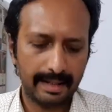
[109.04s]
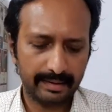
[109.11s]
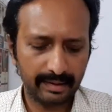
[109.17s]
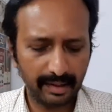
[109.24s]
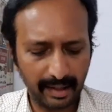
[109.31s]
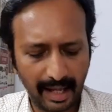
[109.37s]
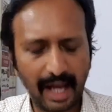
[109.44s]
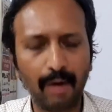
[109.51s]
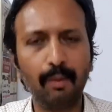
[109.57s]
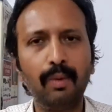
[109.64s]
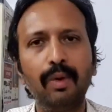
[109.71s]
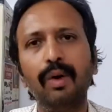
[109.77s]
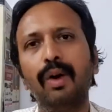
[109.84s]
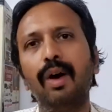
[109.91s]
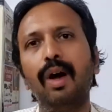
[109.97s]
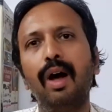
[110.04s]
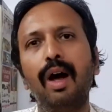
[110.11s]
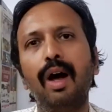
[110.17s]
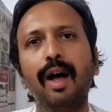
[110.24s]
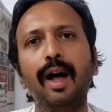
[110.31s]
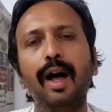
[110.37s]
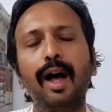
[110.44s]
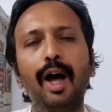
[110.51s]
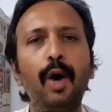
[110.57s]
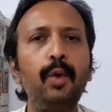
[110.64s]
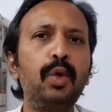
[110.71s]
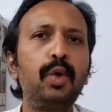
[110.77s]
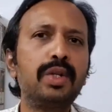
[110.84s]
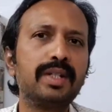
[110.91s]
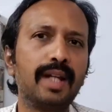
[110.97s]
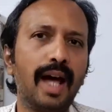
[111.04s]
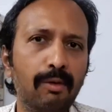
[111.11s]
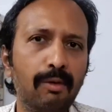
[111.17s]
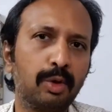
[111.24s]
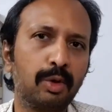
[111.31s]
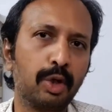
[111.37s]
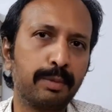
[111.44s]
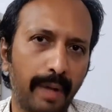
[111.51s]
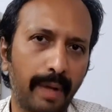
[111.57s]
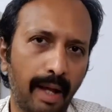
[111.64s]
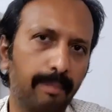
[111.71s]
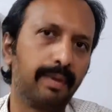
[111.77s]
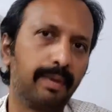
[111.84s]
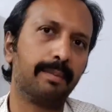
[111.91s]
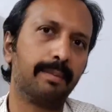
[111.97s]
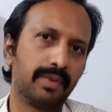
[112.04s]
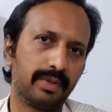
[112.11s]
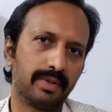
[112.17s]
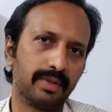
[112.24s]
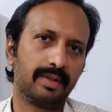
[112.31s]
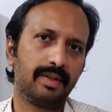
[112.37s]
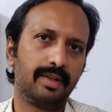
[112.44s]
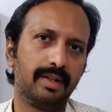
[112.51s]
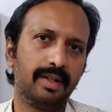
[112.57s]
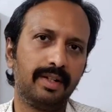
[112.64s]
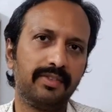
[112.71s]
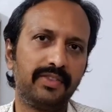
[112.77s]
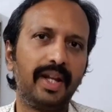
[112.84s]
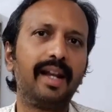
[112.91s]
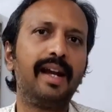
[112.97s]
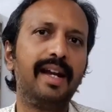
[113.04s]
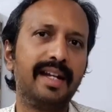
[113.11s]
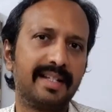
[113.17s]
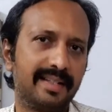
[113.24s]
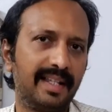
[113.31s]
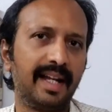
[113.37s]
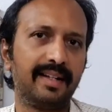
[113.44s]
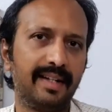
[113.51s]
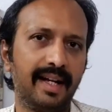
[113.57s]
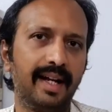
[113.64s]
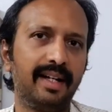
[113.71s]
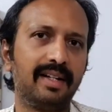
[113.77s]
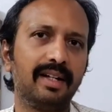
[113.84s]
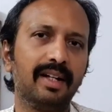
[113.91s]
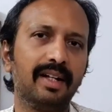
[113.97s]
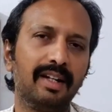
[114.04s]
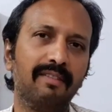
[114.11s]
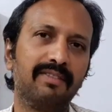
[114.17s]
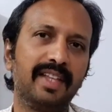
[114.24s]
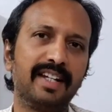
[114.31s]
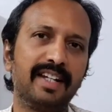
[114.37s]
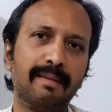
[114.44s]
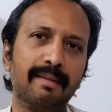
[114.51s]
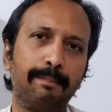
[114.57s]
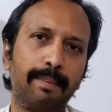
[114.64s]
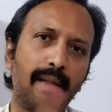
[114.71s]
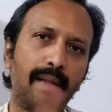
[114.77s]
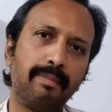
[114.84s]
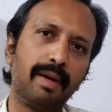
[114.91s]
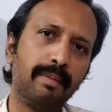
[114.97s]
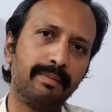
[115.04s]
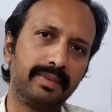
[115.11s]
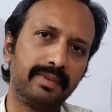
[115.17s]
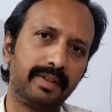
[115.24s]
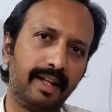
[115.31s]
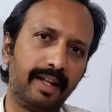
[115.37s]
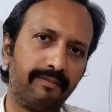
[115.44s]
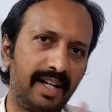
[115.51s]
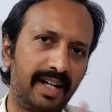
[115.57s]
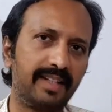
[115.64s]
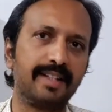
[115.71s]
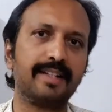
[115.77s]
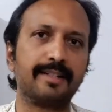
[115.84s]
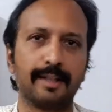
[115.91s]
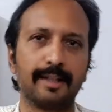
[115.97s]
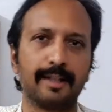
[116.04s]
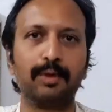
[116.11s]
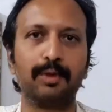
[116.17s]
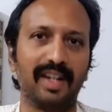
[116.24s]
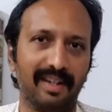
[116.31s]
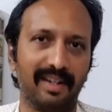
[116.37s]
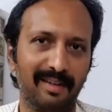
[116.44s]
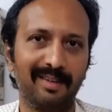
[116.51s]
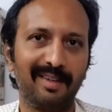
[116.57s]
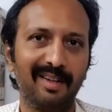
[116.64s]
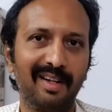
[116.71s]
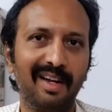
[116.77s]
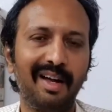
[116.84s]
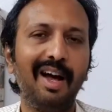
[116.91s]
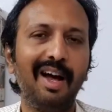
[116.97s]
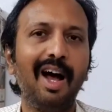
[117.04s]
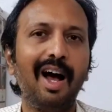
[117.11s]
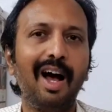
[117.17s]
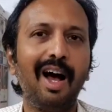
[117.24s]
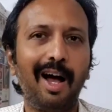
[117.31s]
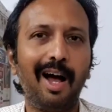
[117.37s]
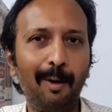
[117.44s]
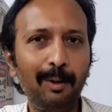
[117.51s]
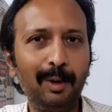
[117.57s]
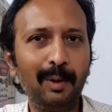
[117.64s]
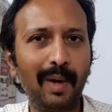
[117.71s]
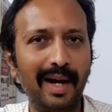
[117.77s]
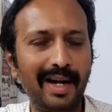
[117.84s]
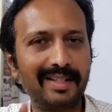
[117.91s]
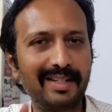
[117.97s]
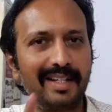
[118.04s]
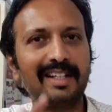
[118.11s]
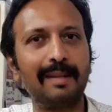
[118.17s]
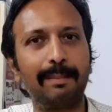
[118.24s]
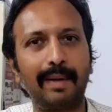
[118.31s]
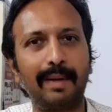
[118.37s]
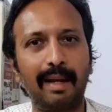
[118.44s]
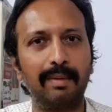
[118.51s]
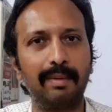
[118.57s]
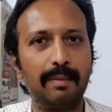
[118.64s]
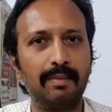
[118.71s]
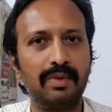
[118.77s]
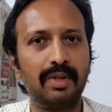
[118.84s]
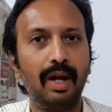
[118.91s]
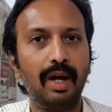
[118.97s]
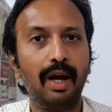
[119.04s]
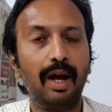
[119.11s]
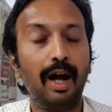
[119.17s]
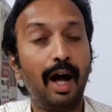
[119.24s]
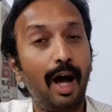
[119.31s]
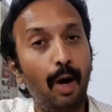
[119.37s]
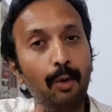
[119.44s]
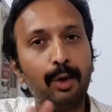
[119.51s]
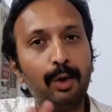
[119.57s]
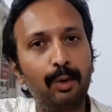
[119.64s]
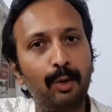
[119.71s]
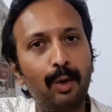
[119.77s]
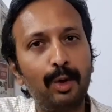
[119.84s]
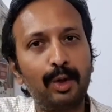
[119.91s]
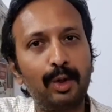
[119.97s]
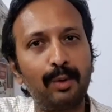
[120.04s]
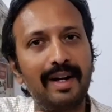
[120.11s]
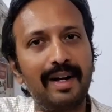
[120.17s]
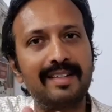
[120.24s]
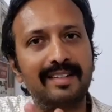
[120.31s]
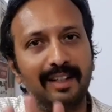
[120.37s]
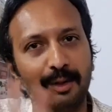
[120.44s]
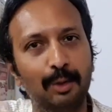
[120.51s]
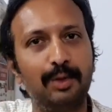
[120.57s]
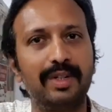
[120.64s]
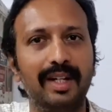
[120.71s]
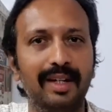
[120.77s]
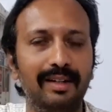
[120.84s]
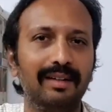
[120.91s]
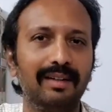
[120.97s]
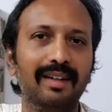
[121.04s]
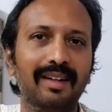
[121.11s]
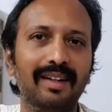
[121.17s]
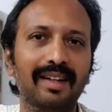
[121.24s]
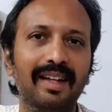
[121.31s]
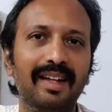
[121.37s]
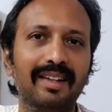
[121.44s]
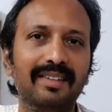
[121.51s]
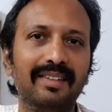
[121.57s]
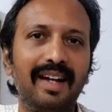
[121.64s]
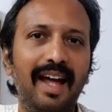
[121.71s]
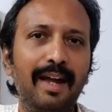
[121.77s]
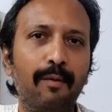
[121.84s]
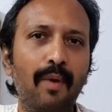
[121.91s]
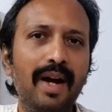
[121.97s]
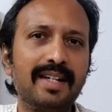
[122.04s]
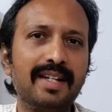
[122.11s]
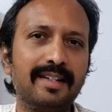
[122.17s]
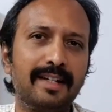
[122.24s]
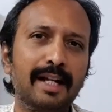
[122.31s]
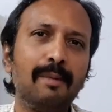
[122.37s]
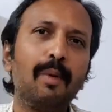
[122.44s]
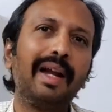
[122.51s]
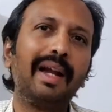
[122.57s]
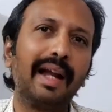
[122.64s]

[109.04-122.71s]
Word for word: Now, how to solve those problems? Generally, it is said that if there is a problem, definitely there is a solution. How to understand the problems, how to go towards solution, Sir, I want still more